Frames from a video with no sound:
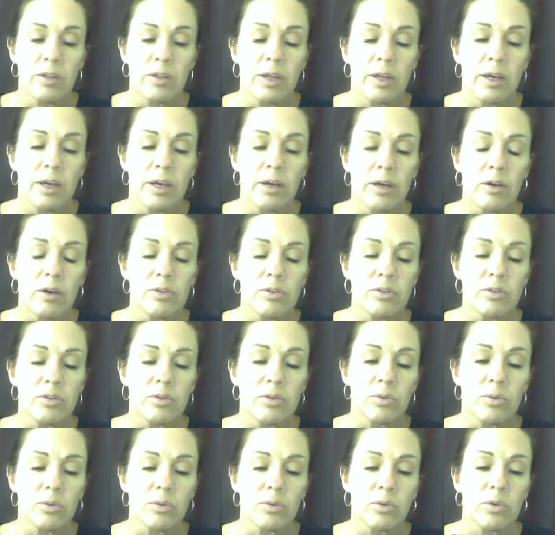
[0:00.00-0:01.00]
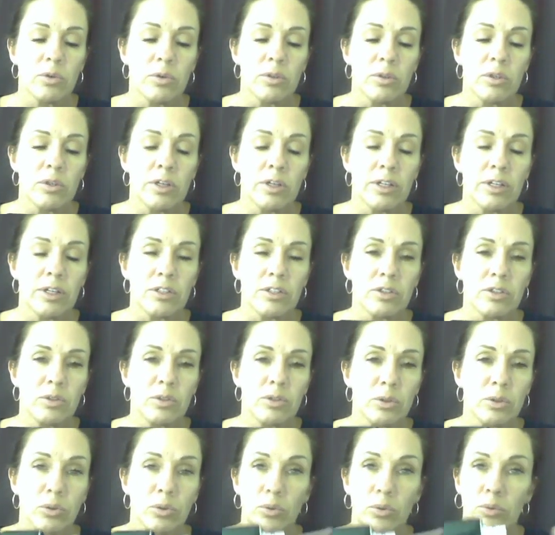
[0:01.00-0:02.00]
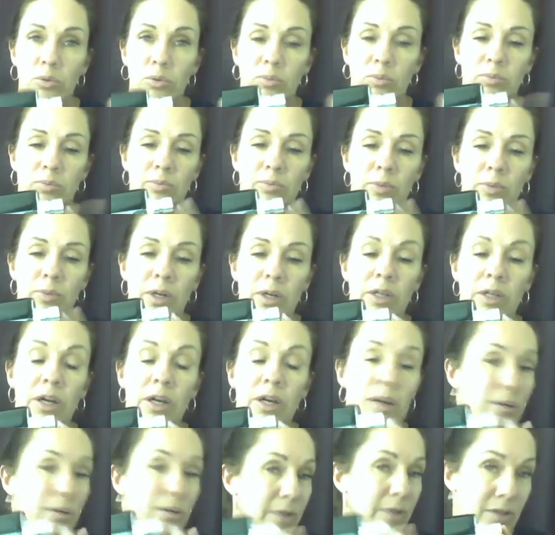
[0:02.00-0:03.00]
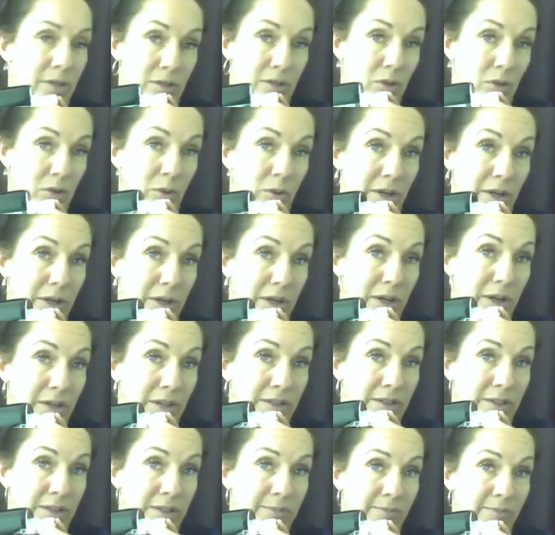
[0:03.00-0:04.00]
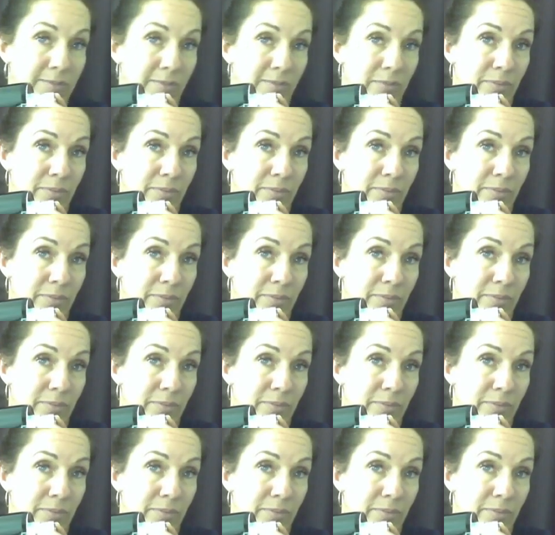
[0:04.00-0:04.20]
that also connects to a gun that's a quick connect.